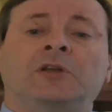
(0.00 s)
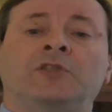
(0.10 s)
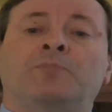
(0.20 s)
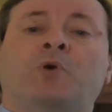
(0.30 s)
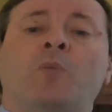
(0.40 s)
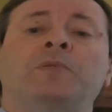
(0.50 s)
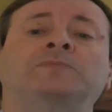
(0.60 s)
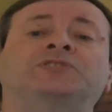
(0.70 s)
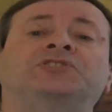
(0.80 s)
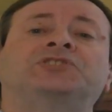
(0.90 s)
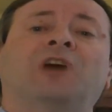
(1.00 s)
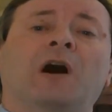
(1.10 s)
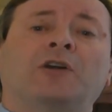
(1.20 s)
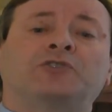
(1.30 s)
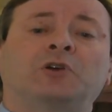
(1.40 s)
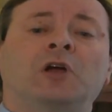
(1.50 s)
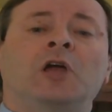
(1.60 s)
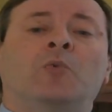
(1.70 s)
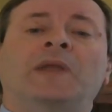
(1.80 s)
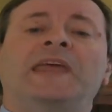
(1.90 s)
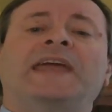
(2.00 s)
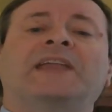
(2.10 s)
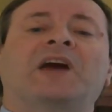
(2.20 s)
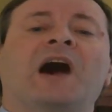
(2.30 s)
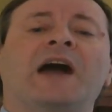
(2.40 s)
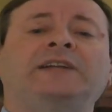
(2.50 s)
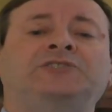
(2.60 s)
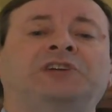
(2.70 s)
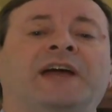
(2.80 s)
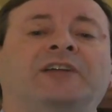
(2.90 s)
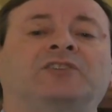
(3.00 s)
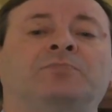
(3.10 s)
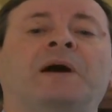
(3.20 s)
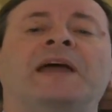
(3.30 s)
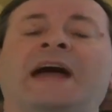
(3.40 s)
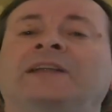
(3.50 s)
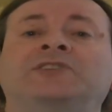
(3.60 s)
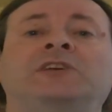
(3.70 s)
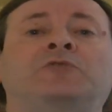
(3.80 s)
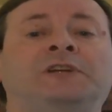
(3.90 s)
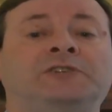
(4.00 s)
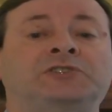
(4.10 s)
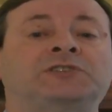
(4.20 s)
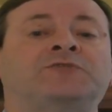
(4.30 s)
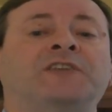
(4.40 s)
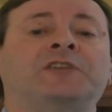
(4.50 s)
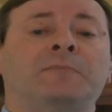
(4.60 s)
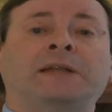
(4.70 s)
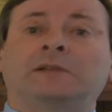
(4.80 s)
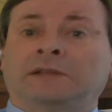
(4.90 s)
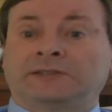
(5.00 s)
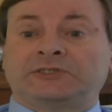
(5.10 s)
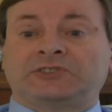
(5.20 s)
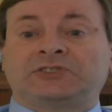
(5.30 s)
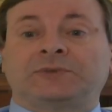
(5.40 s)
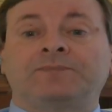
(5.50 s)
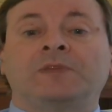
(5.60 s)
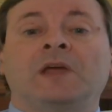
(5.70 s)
The problems start when they get hijacked by anti-religious fundamentalists.